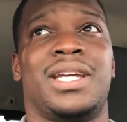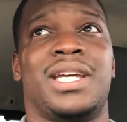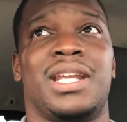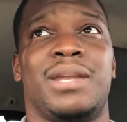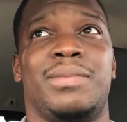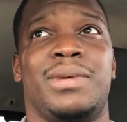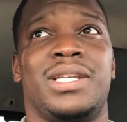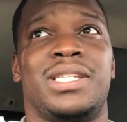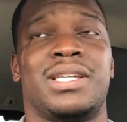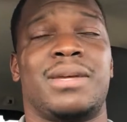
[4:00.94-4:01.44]
going
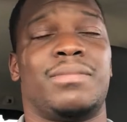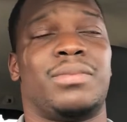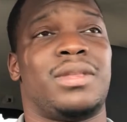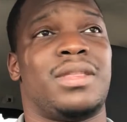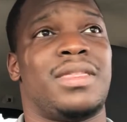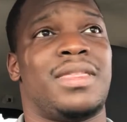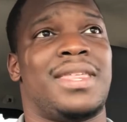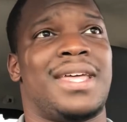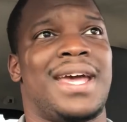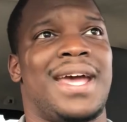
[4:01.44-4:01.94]
to be
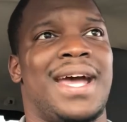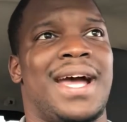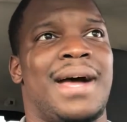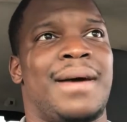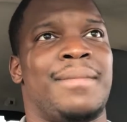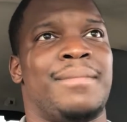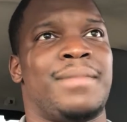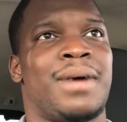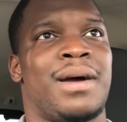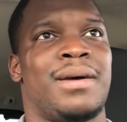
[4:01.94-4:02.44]
something that
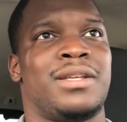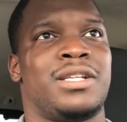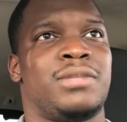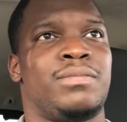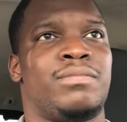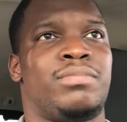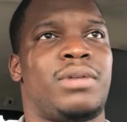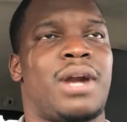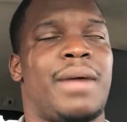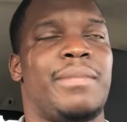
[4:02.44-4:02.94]

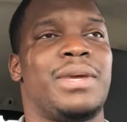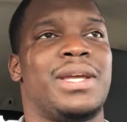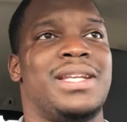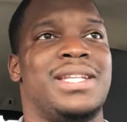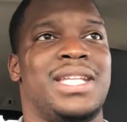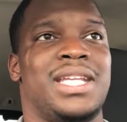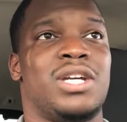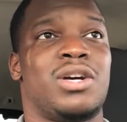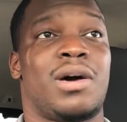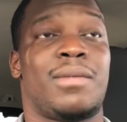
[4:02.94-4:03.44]
probably a
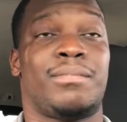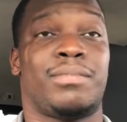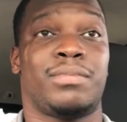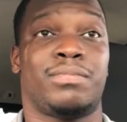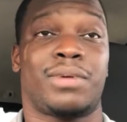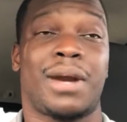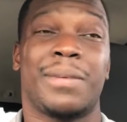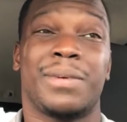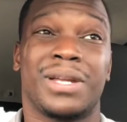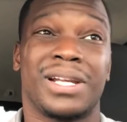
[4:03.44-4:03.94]
deal I'm
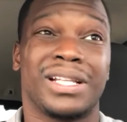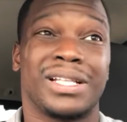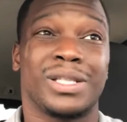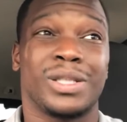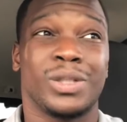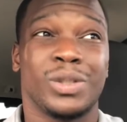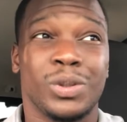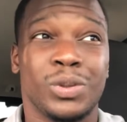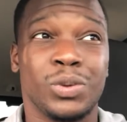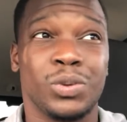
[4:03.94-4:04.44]
probably going to
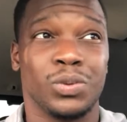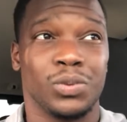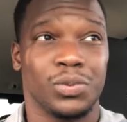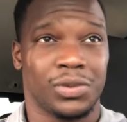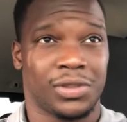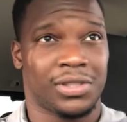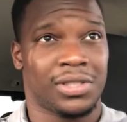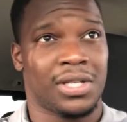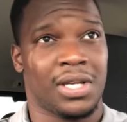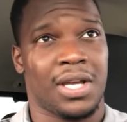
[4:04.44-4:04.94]

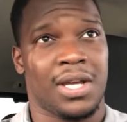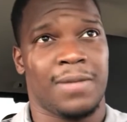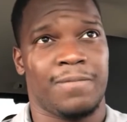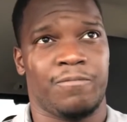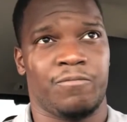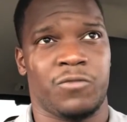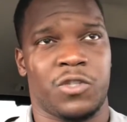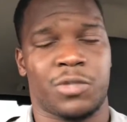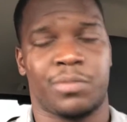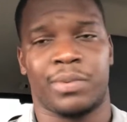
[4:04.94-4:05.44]
lose,
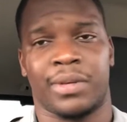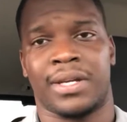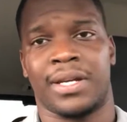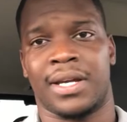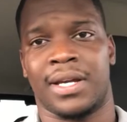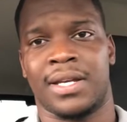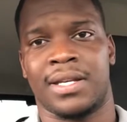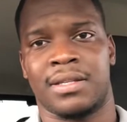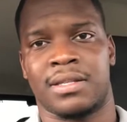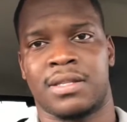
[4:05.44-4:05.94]
just
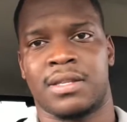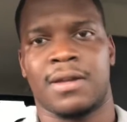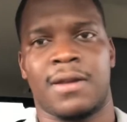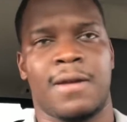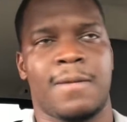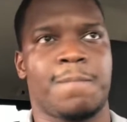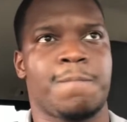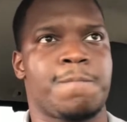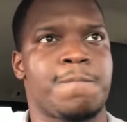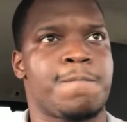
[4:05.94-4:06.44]
because
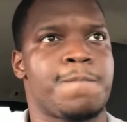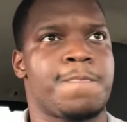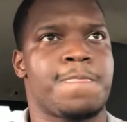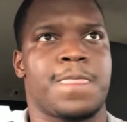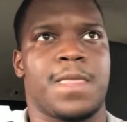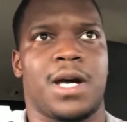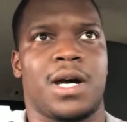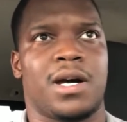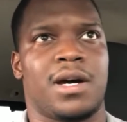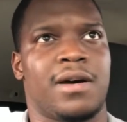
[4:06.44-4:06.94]

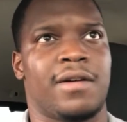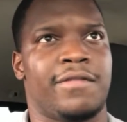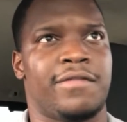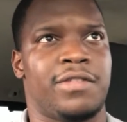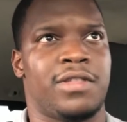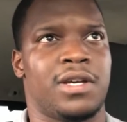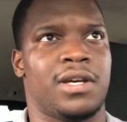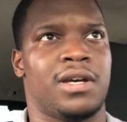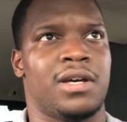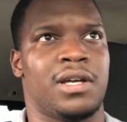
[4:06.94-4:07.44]

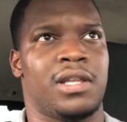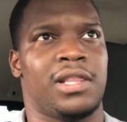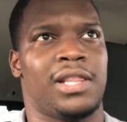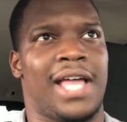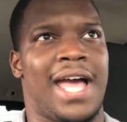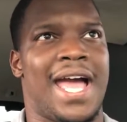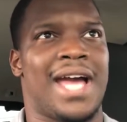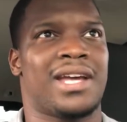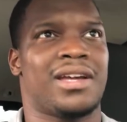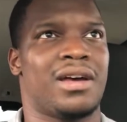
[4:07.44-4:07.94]
of the
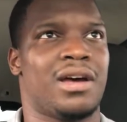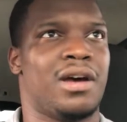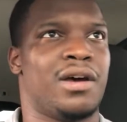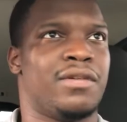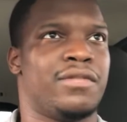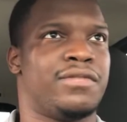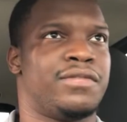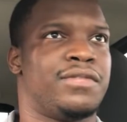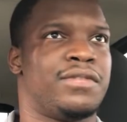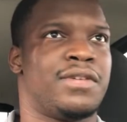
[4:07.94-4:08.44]
lack
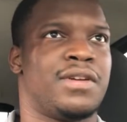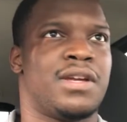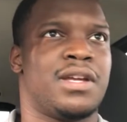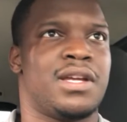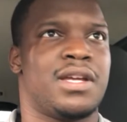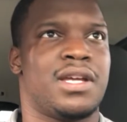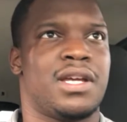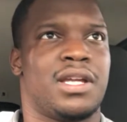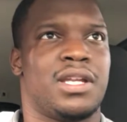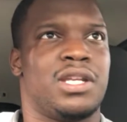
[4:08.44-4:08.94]
of
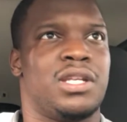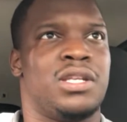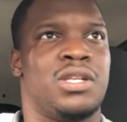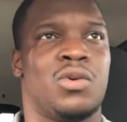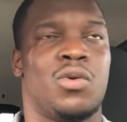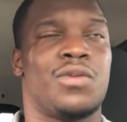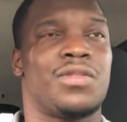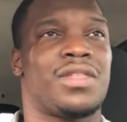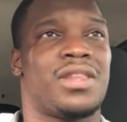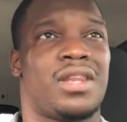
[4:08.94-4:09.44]

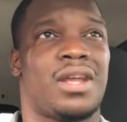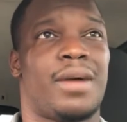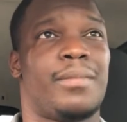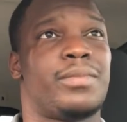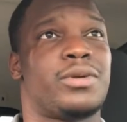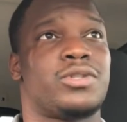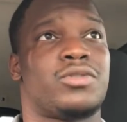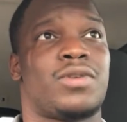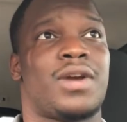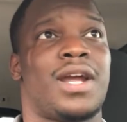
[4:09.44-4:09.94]
doing the
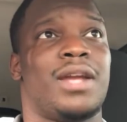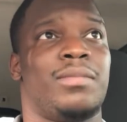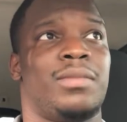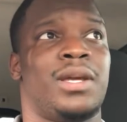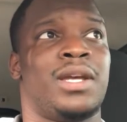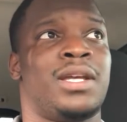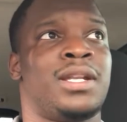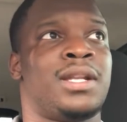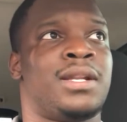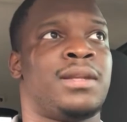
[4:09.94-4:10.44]
numbers right,
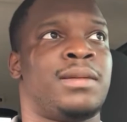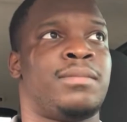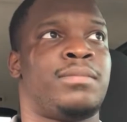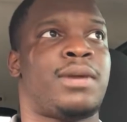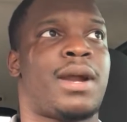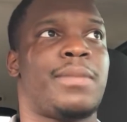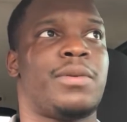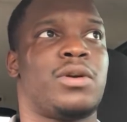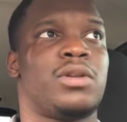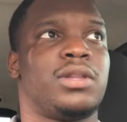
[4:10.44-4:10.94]
man.
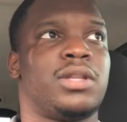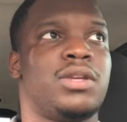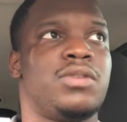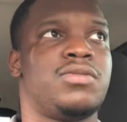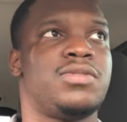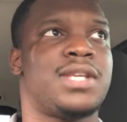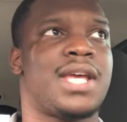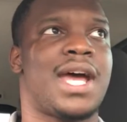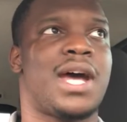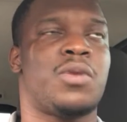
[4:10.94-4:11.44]
Probably going to
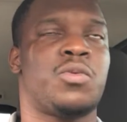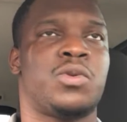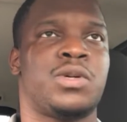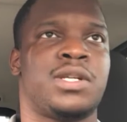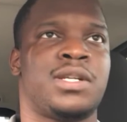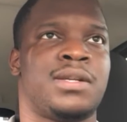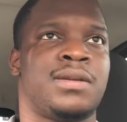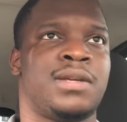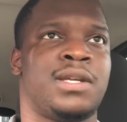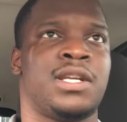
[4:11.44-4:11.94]
lose that
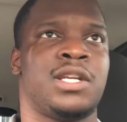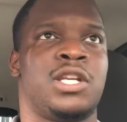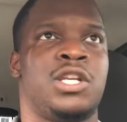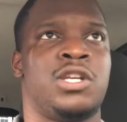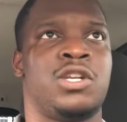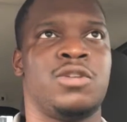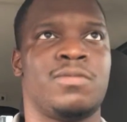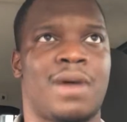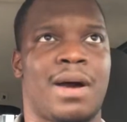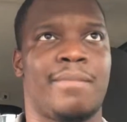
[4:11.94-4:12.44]
one. I'm going to
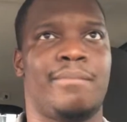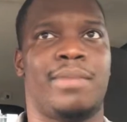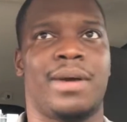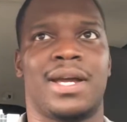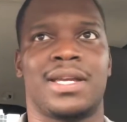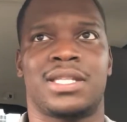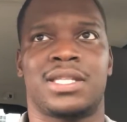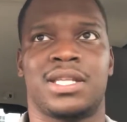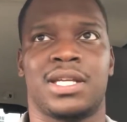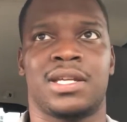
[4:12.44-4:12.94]
do my
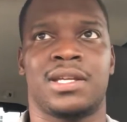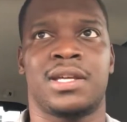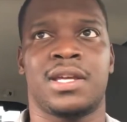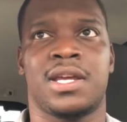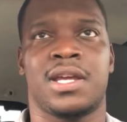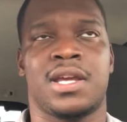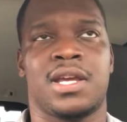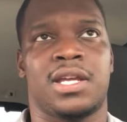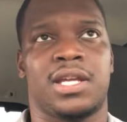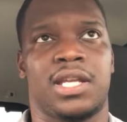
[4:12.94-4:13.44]
best to,
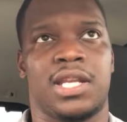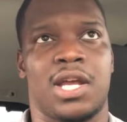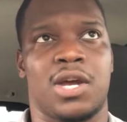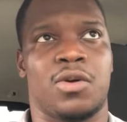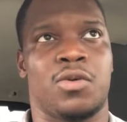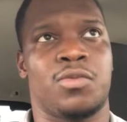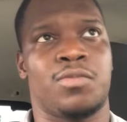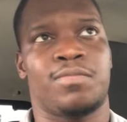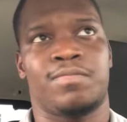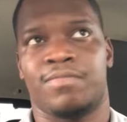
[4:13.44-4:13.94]
you
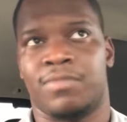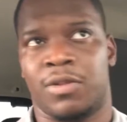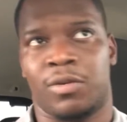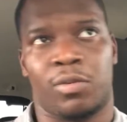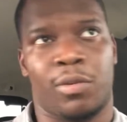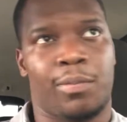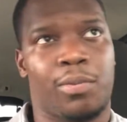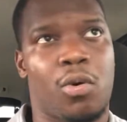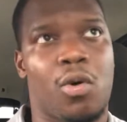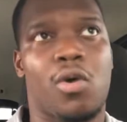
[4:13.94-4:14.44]
know, the
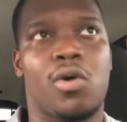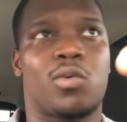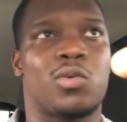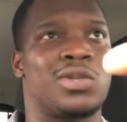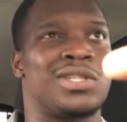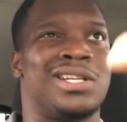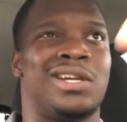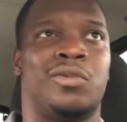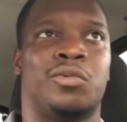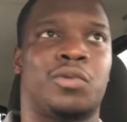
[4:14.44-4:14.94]
rapport
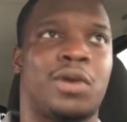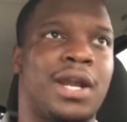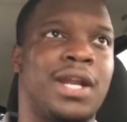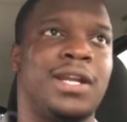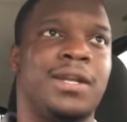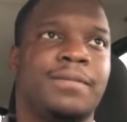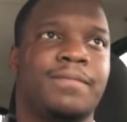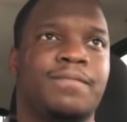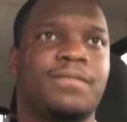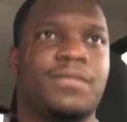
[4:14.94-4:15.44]
was great,